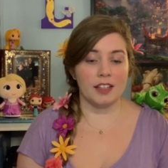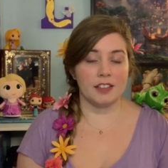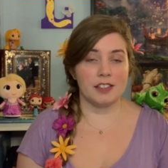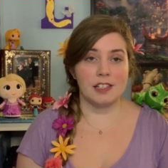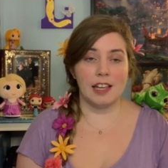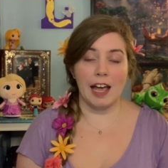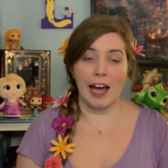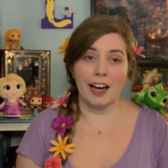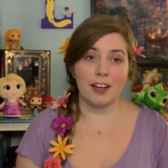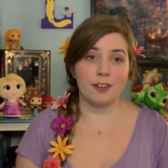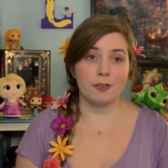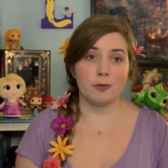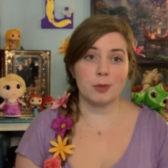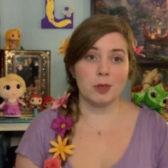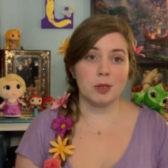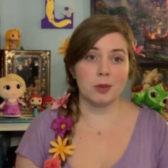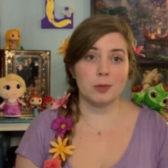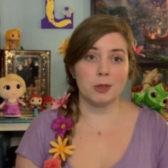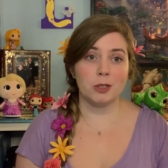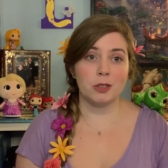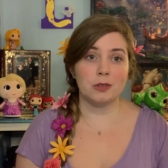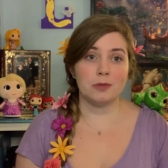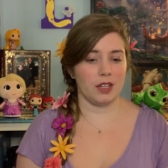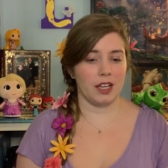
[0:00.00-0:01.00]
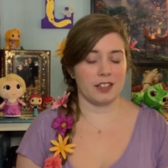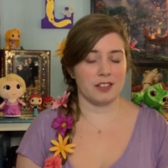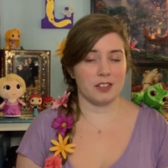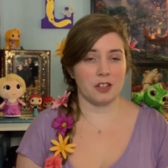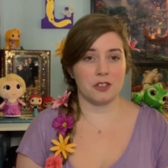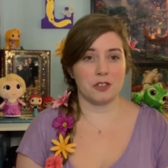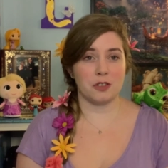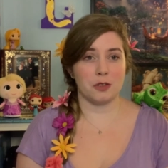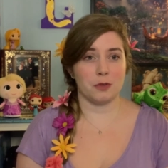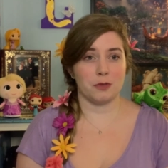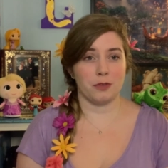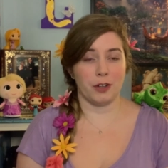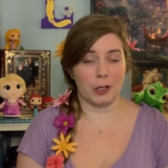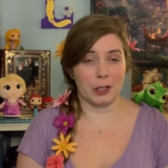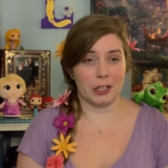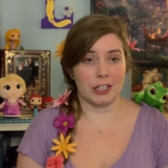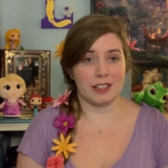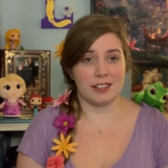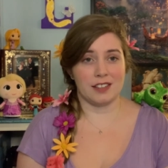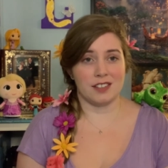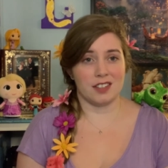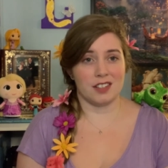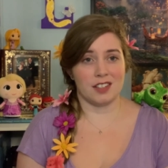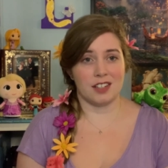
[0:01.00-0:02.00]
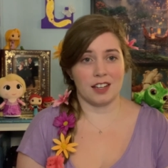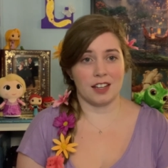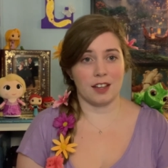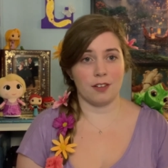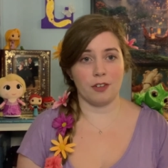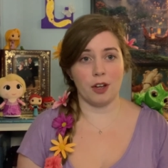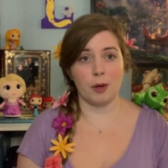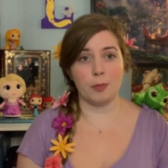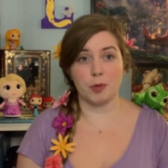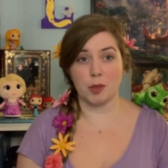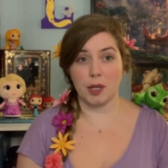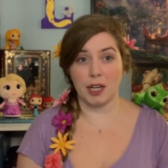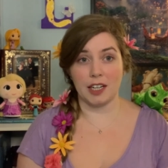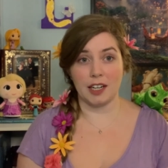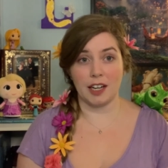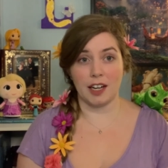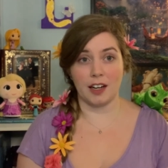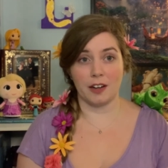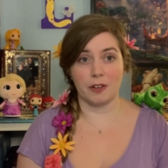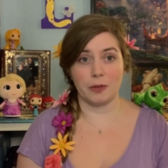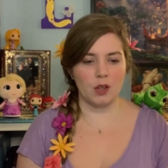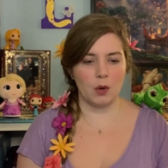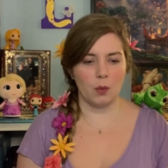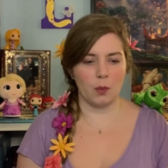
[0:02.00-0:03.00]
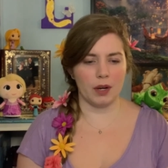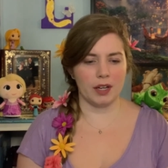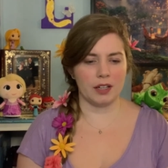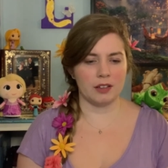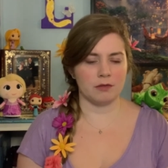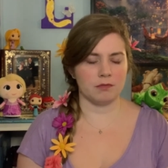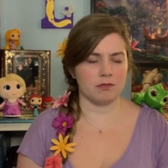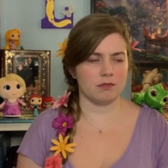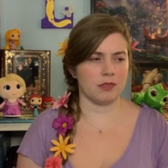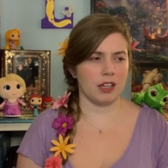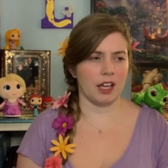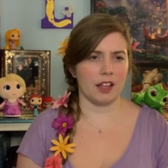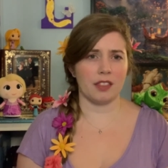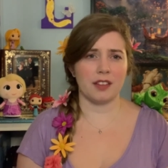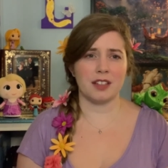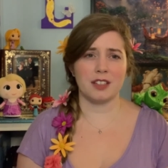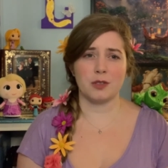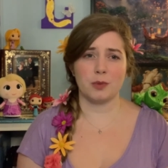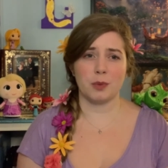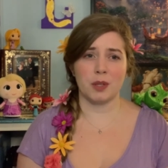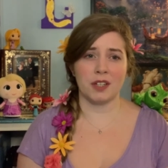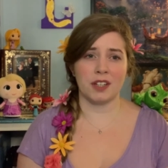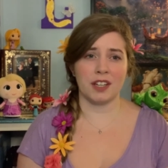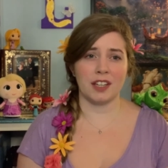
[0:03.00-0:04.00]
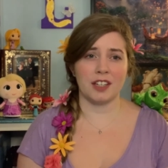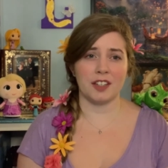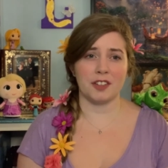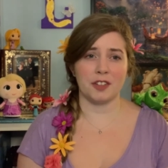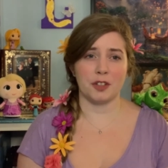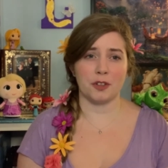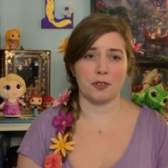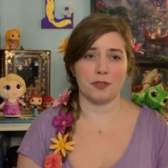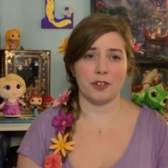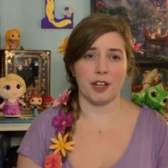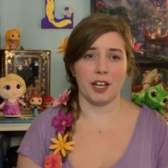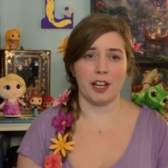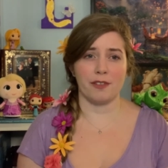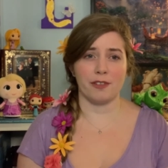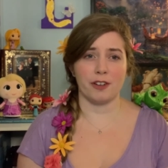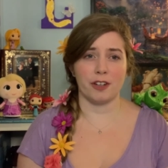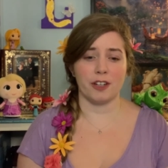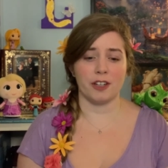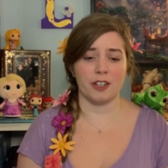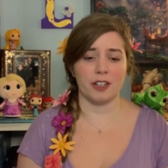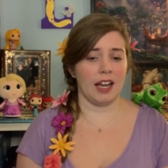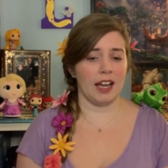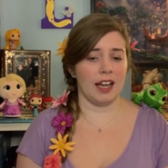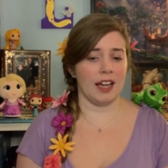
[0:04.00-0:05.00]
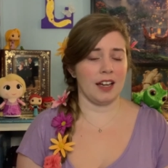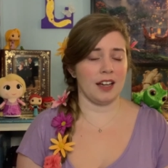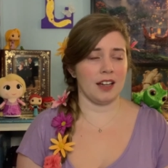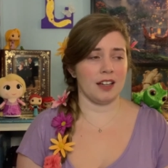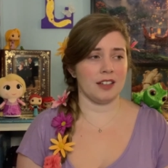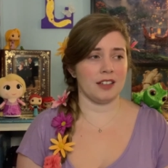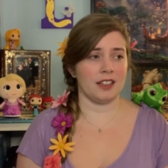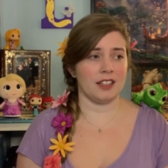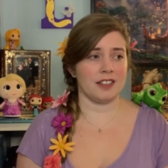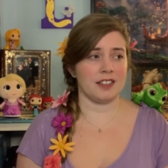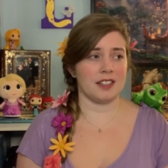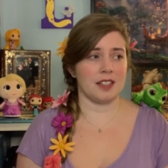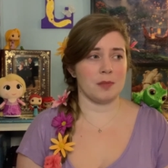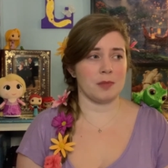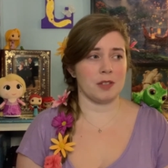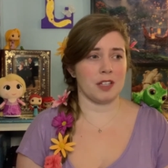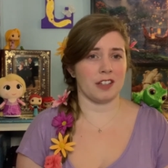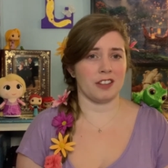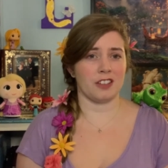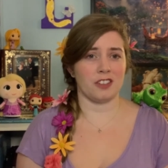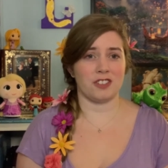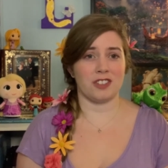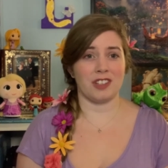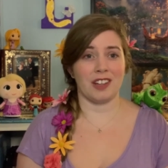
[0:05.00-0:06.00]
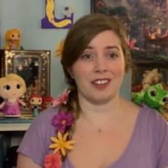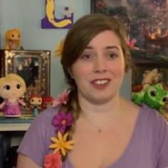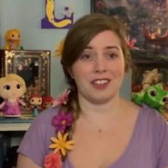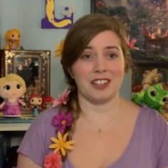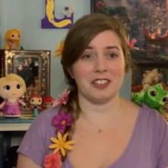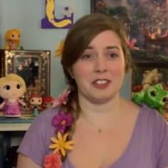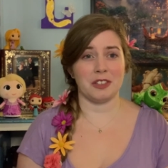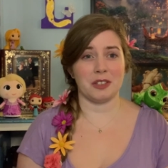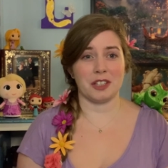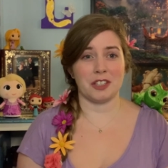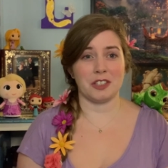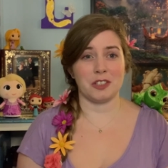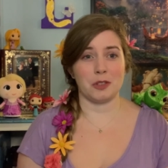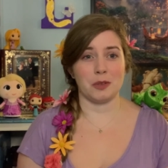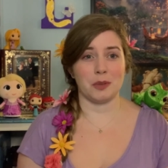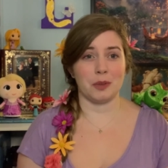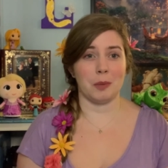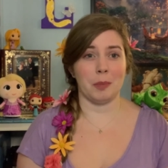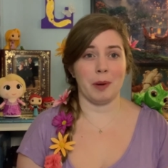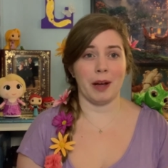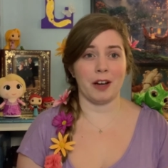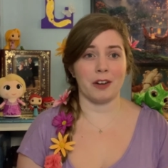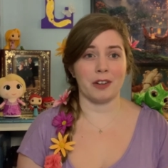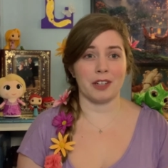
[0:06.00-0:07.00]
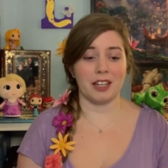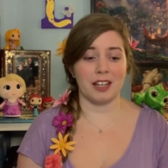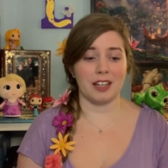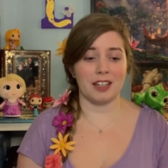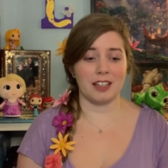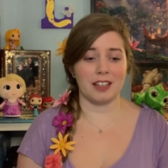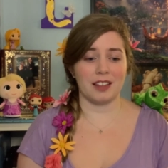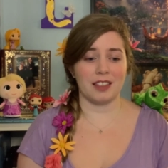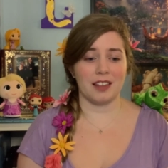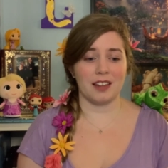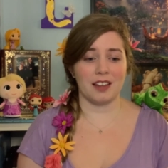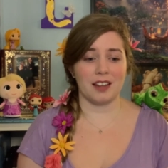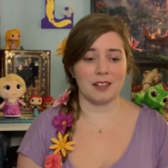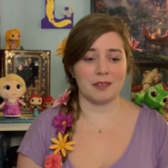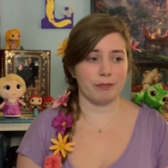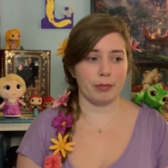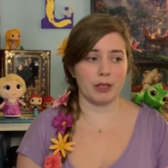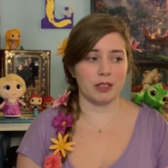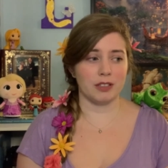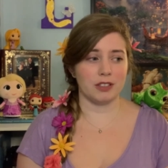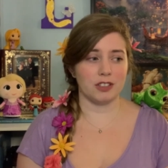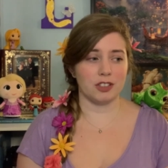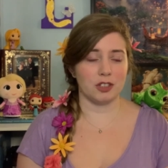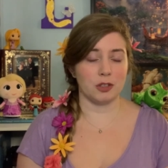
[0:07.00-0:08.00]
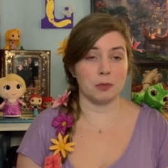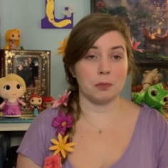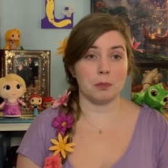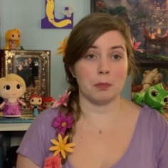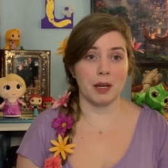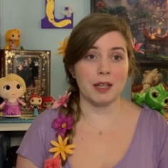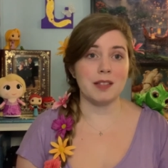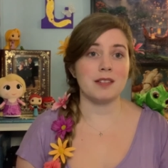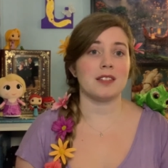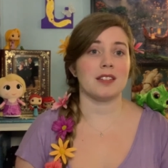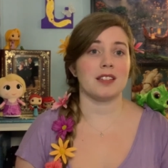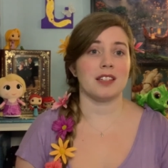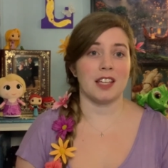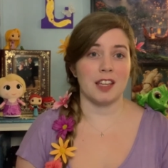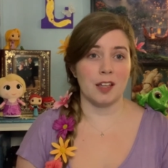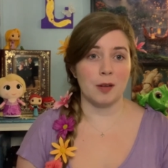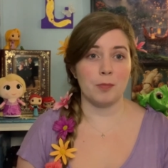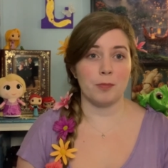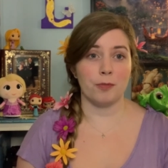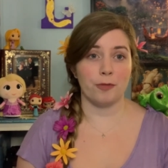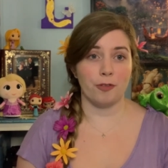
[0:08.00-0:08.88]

It's admirable. It's also very easy to give up right now when nothing's working in your favor and it seems like there's nothing you can do about anything, but you must keep